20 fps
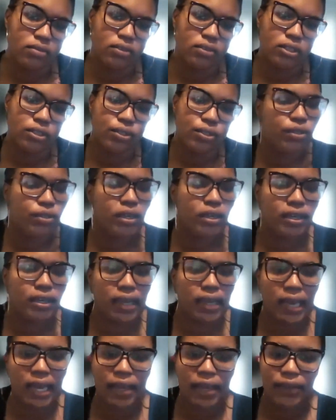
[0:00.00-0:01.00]
So you
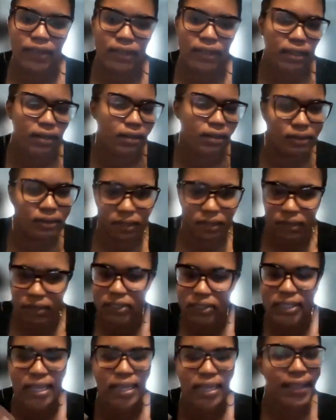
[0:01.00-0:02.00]
kind of
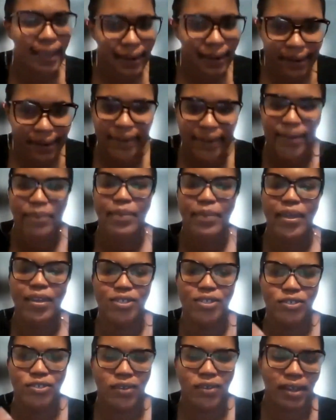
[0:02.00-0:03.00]
you'll stay later to
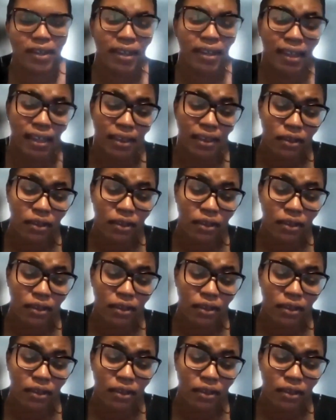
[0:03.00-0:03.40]
make sure,